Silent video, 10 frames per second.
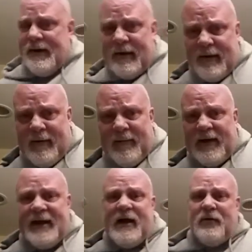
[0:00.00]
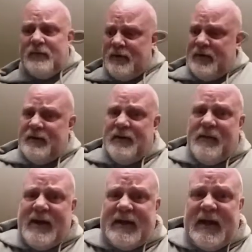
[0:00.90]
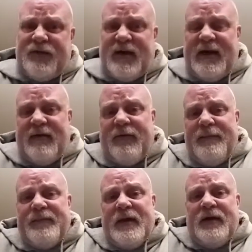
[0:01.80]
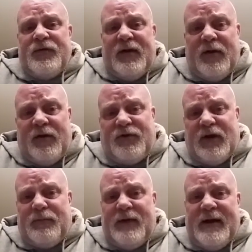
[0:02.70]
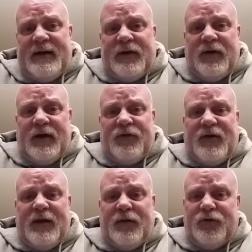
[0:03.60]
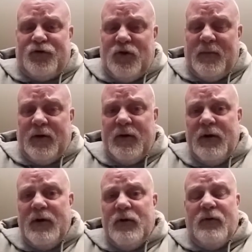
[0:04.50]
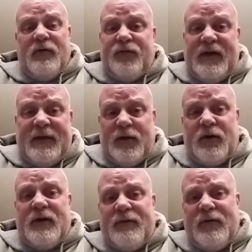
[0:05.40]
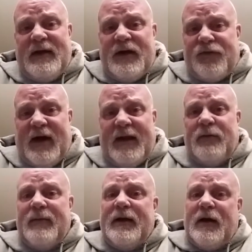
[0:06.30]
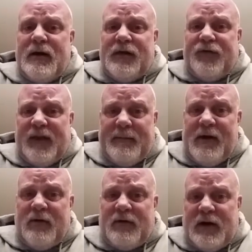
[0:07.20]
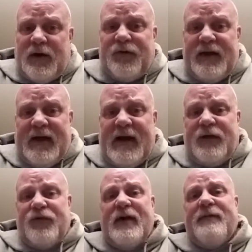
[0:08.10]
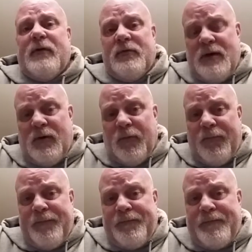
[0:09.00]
And now, in my case, I have Senator Gillibrand and Senator Schumer, who have said they're going to vote yes on it, regardless of the amount of calls they got saying vote no.